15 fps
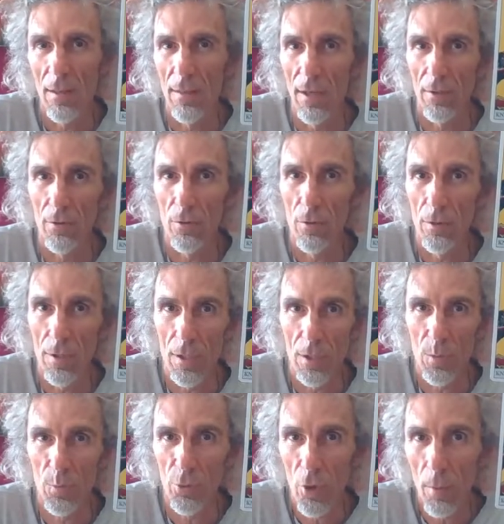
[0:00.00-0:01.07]
They'll do
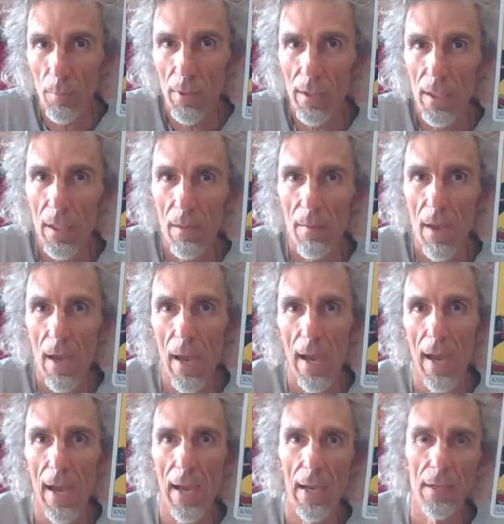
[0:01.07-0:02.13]
things properly,
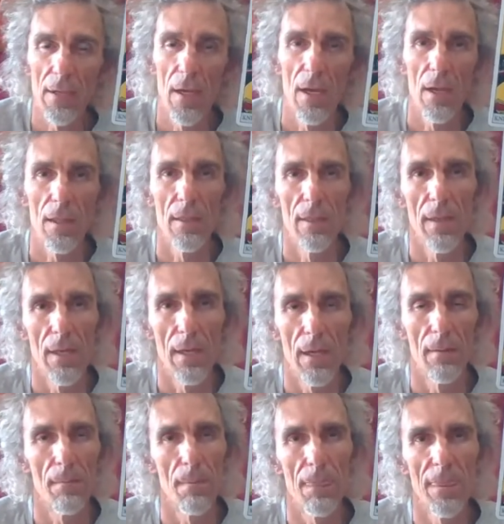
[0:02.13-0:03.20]
and
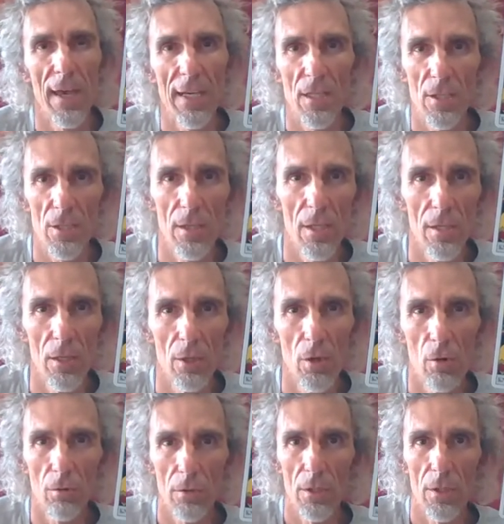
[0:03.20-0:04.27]
they see the
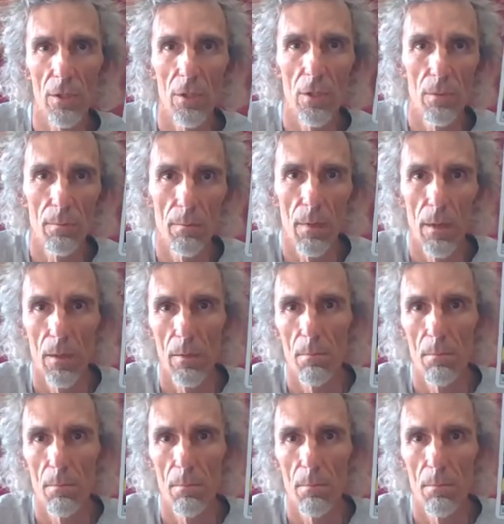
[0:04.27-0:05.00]
long-term